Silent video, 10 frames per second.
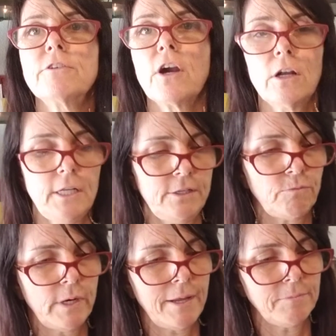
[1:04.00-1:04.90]
garland
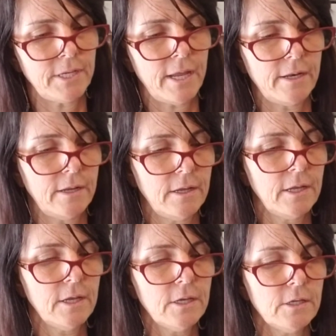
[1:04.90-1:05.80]
when I'm done.
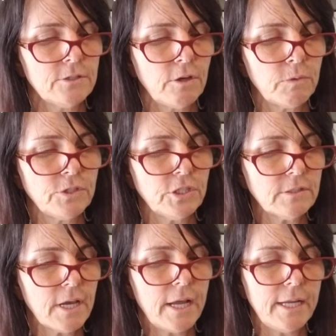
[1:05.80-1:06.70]
So we're just
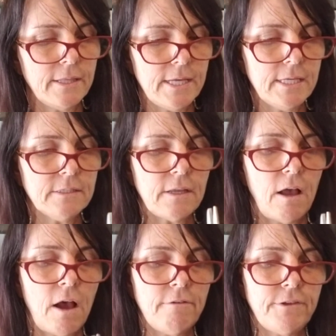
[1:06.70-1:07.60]
cutting these
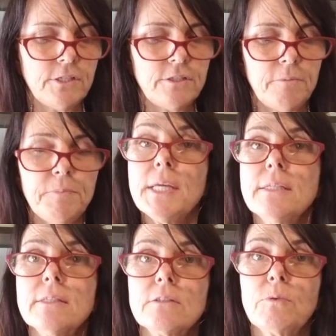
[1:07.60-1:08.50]
off into the
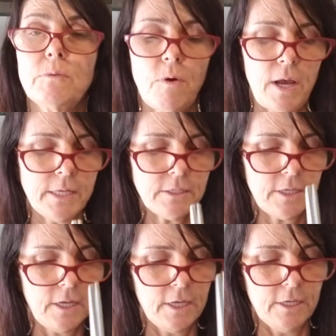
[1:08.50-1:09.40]
pieces we want.
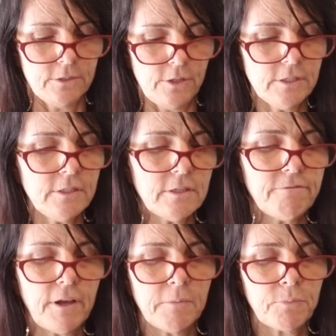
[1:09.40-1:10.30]
So this is a
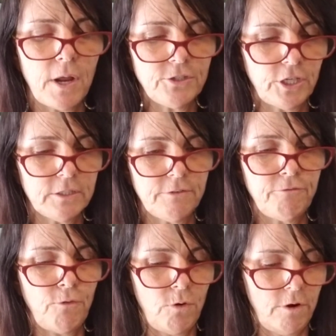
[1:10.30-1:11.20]
fun project
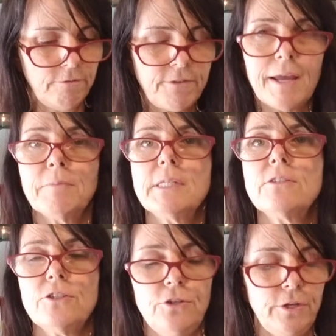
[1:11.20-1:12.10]
for families
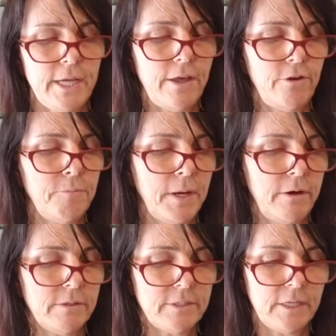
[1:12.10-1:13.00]
to do together,
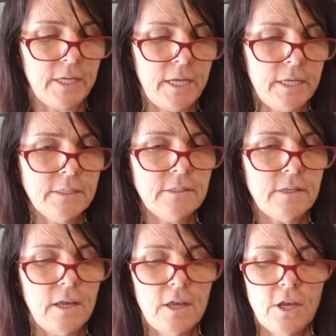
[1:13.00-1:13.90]
parents and kids.
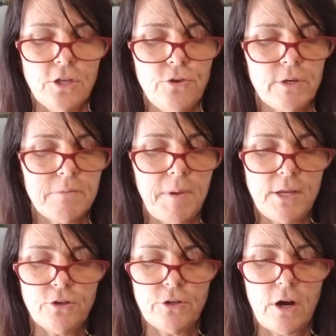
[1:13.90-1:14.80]
You can make
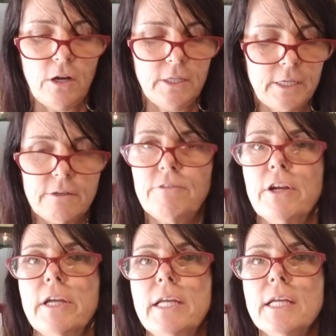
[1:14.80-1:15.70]
your garland
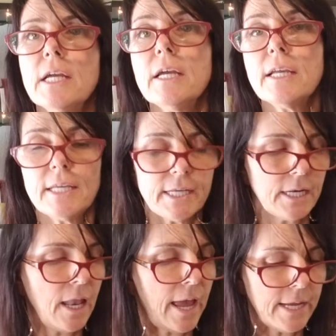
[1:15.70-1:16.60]
very
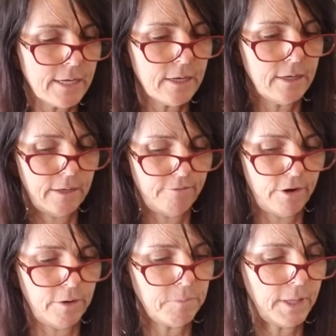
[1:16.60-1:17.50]
kid-like,
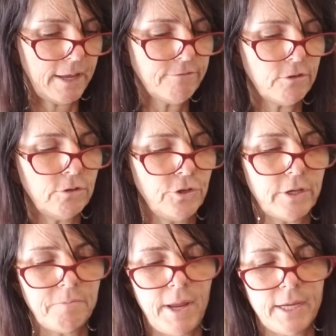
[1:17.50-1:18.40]
very playful. You
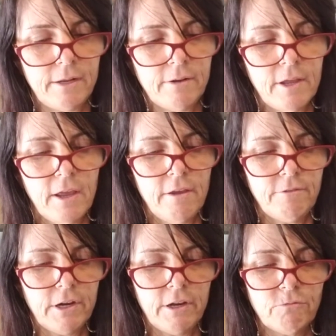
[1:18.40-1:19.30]
can make it
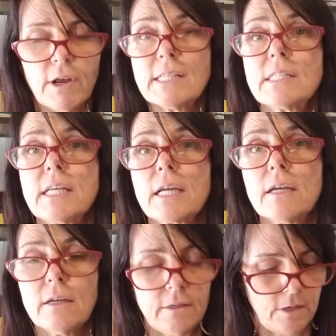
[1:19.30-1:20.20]
very rustic,
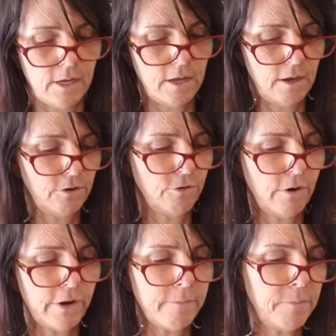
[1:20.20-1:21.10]

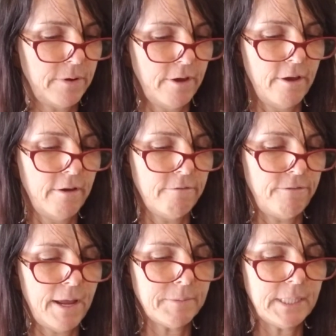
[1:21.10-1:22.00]
grown-up,
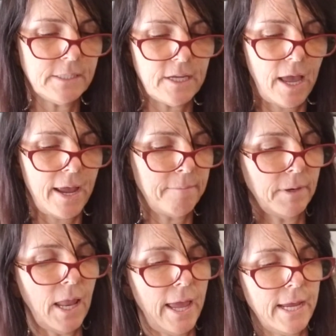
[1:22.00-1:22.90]
family
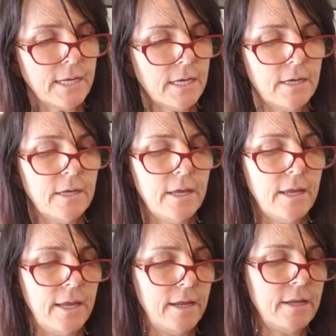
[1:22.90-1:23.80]
time-like.
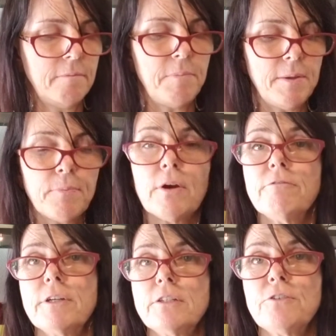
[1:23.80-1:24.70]
It can be
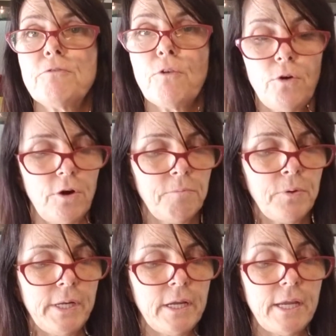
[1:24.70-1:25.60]
perfect for
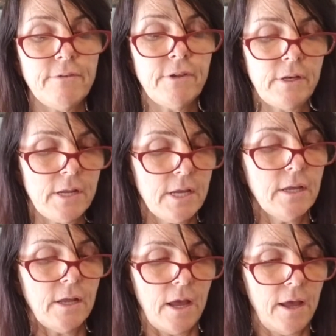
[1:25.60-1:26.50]
putting even
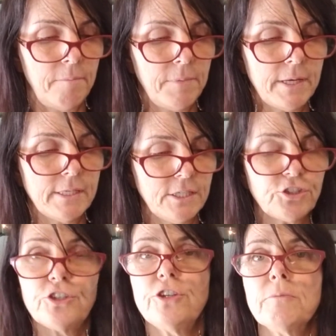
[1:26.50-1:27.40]
in
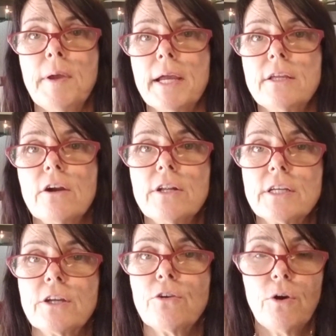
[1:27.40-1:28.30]
addition to your backyard. It
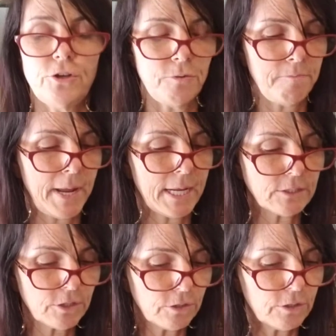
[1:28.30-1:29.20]
can go on your
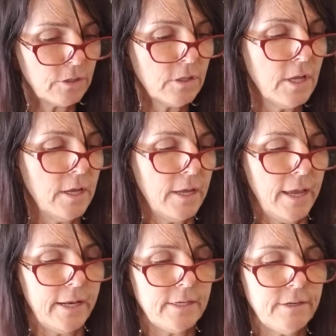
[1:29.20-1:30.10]
mantle
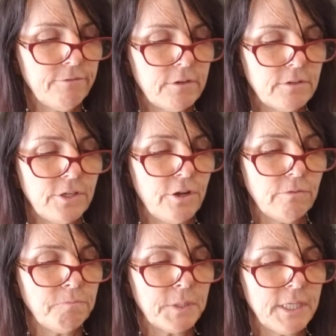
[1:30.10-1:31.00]
at a different,
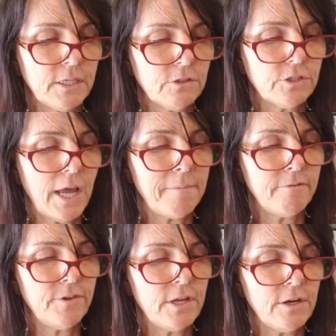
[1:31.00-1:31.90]
particular time of
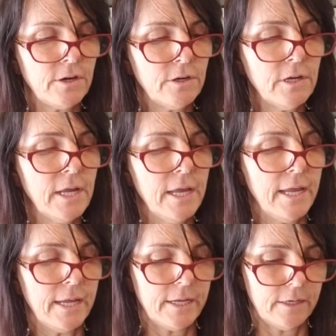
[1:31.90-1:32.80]
year.
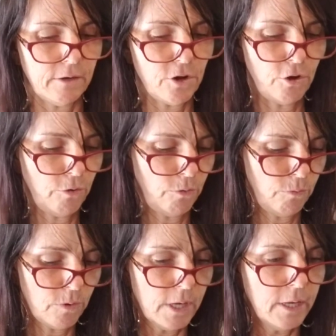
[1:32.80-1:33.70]
It can
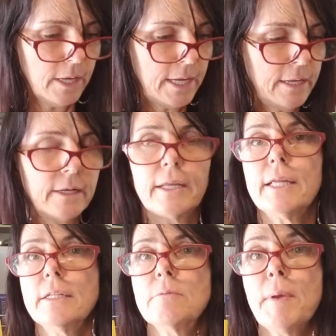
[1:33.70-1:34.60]
go in a
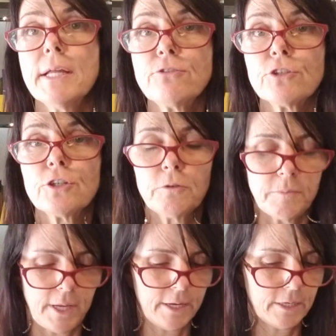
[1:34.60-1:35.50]
kid's bedroom.
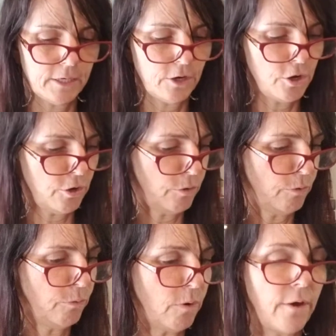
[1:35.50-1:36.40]
It can
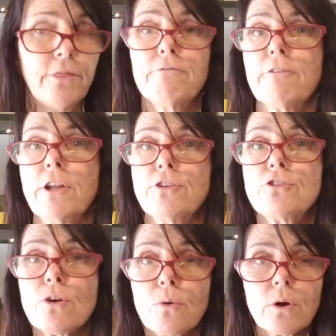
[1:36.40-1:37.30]
go on the front
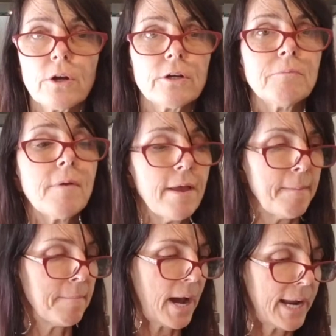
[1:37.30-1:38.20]
door.
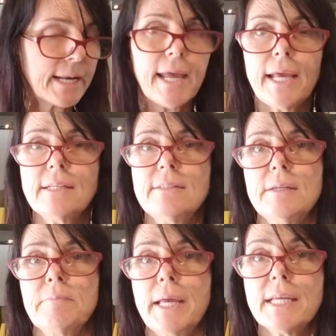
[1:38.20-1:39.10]
Mine hangs in
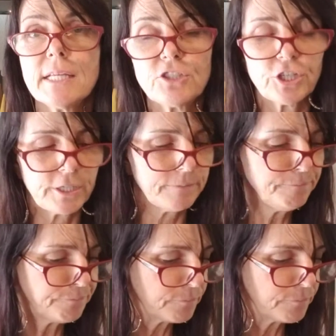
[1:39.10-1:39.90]
my kitchen